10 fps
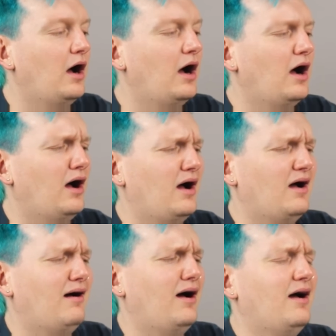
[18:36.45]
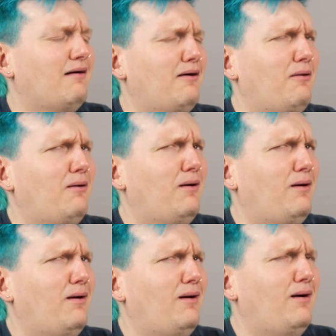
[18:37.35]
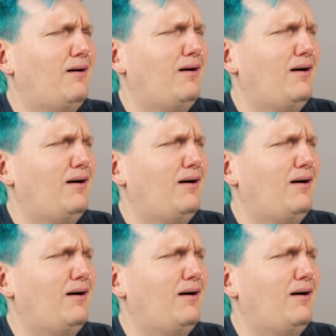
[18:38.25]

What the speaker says: (no one is talking)